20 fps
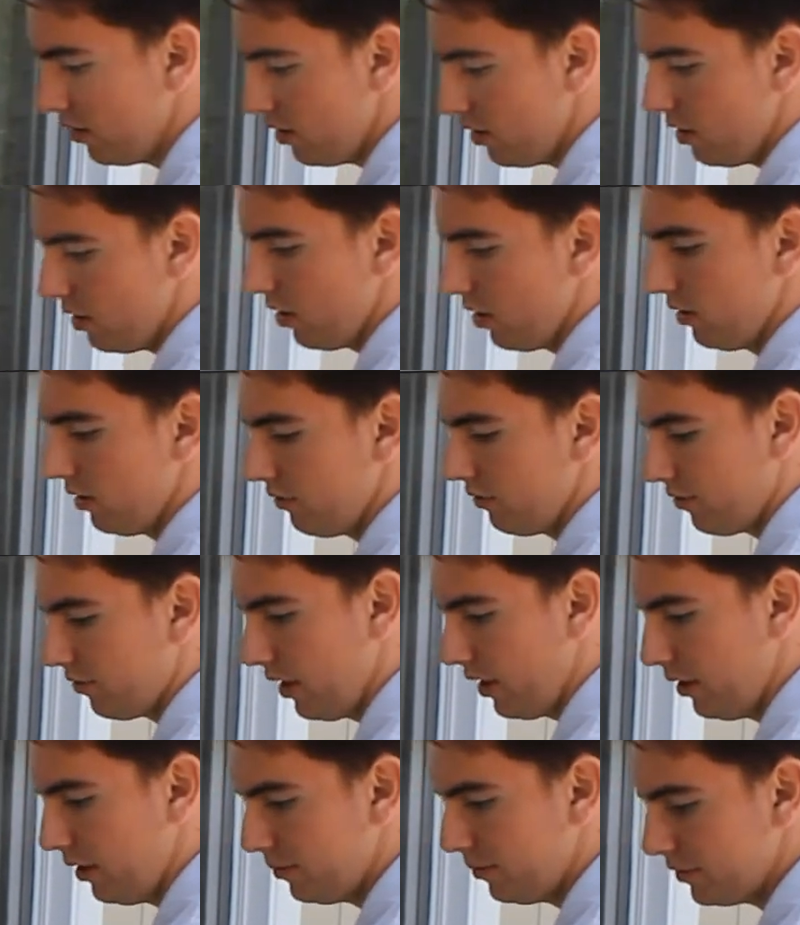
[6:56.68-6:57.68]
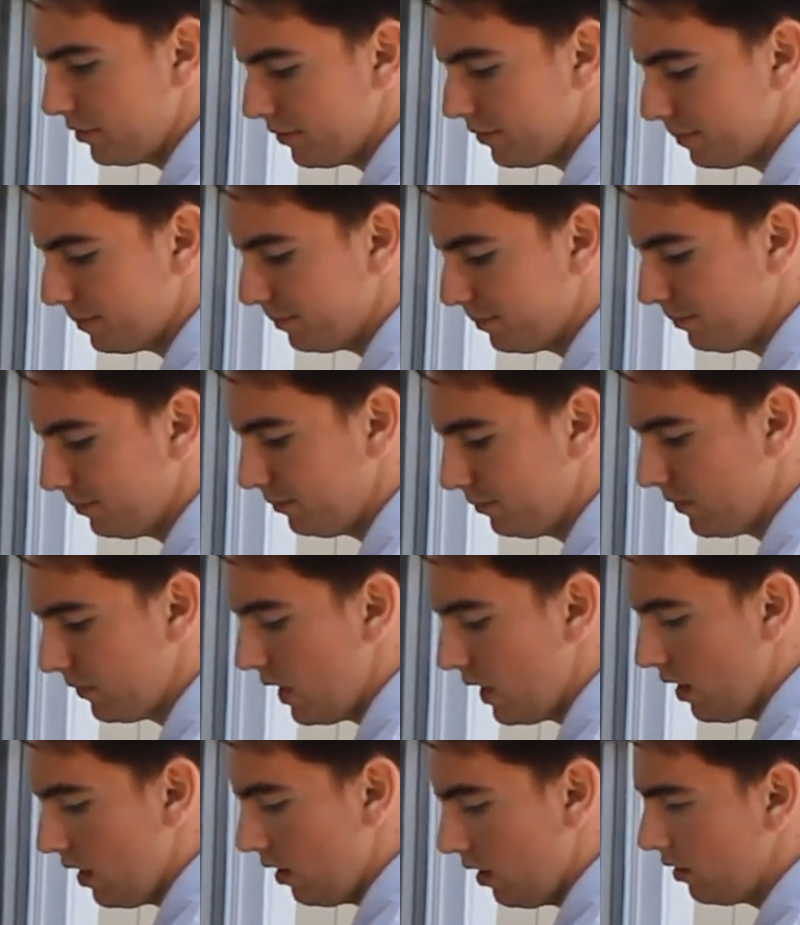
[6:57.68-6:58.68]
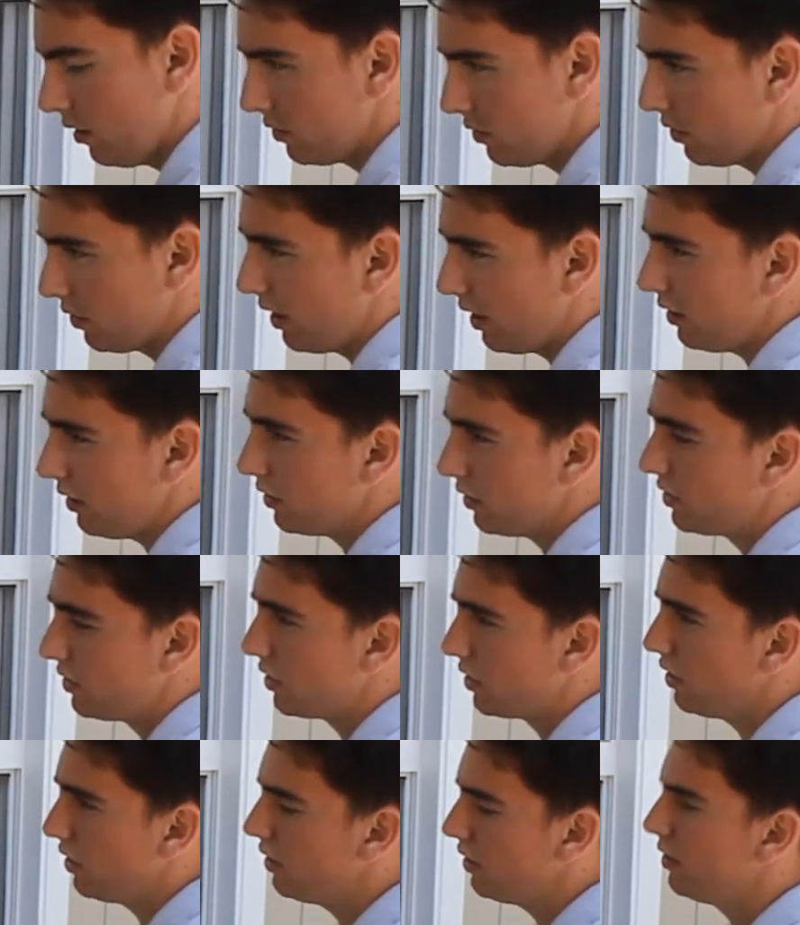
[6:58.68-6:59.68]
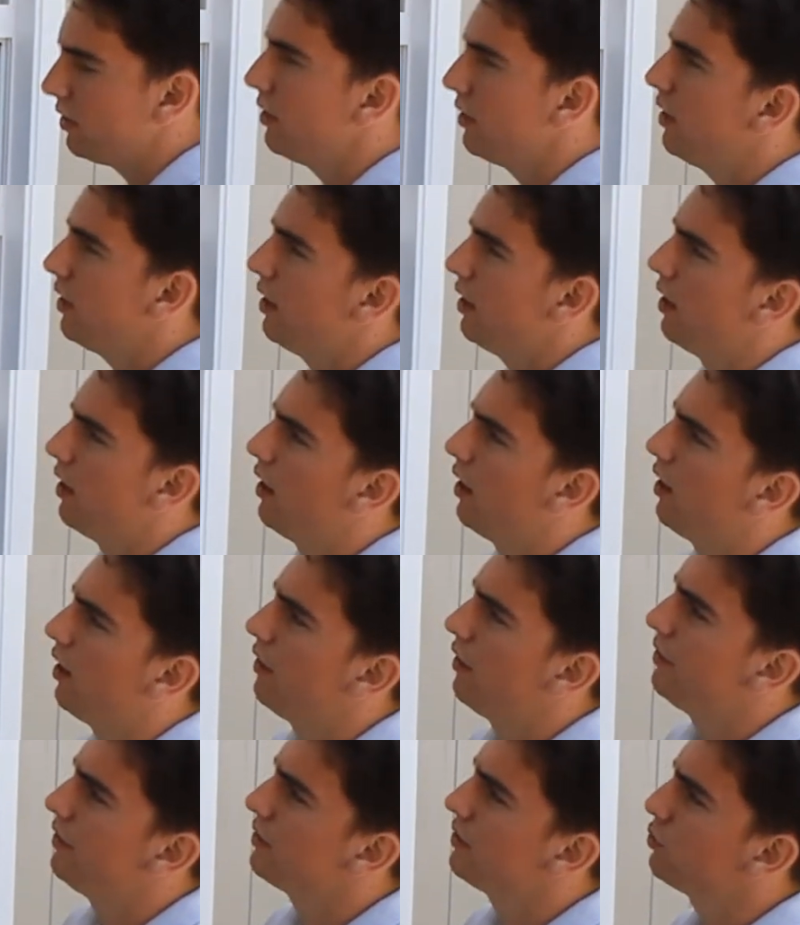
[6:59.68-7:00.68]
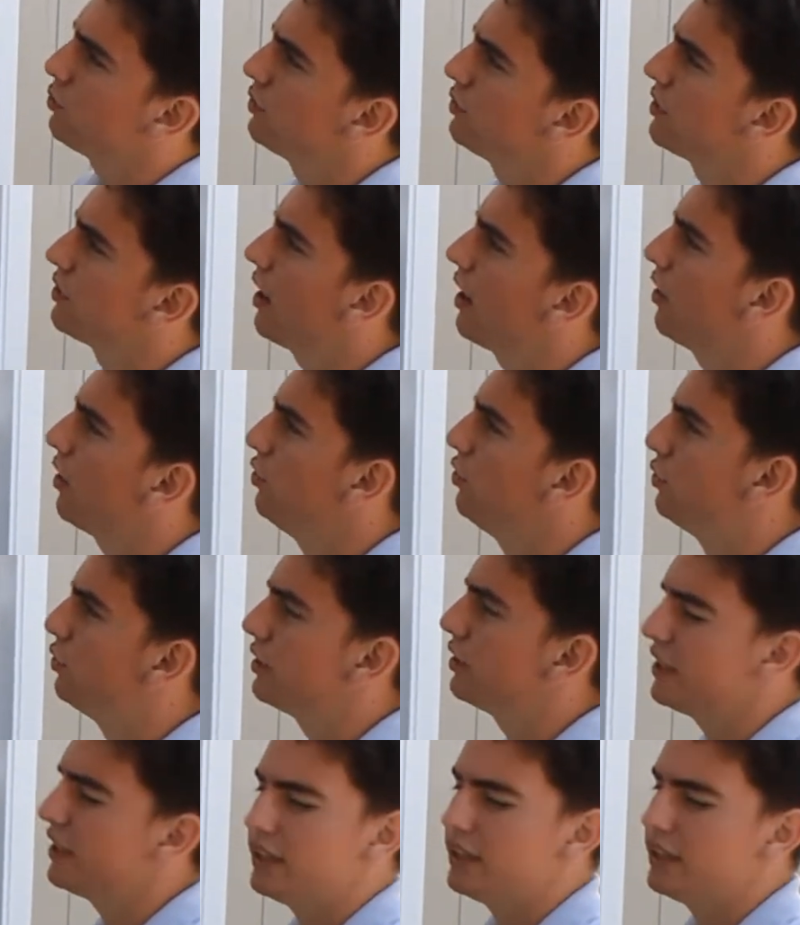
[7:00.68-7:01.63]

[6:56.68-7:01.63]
on the frames. So that looks good. This was how you clean